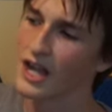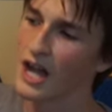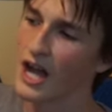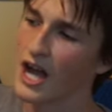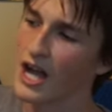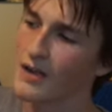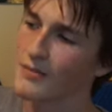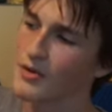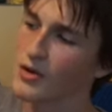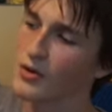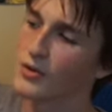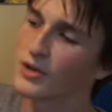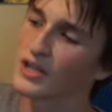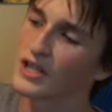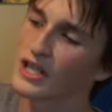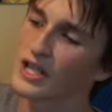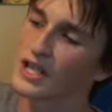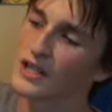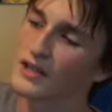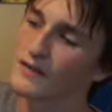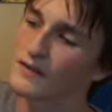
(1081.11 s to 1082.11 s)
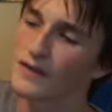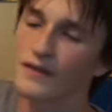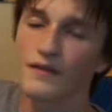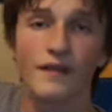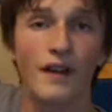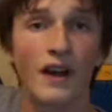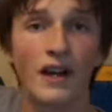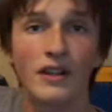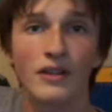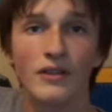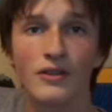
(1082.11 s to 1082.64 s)
I'm going to give the
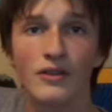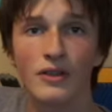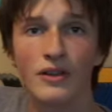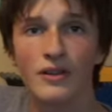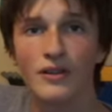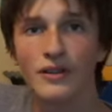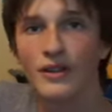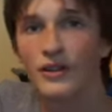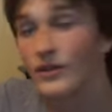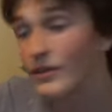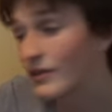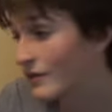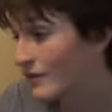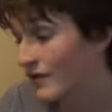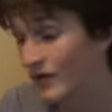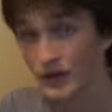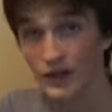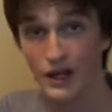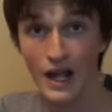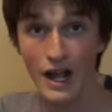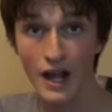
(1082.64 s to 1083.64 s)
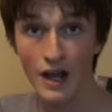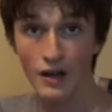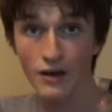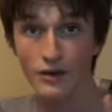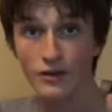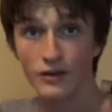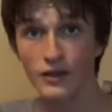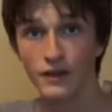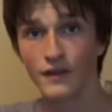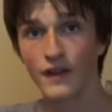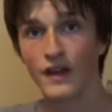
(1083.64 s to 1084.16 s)
final logo, for now,
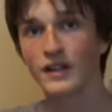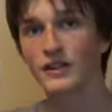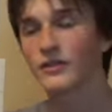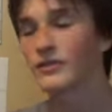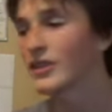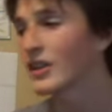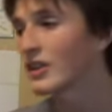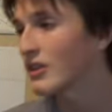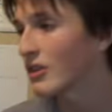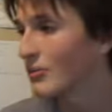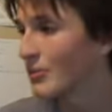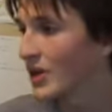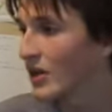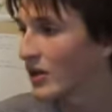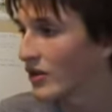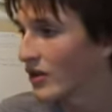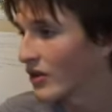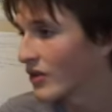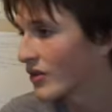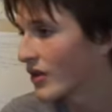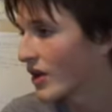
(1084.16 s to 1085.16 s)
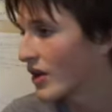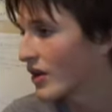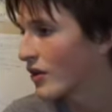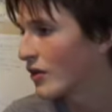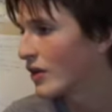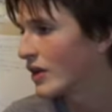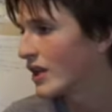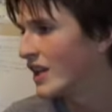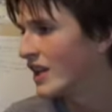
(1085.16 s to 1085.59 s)
the final Taco Bell logo,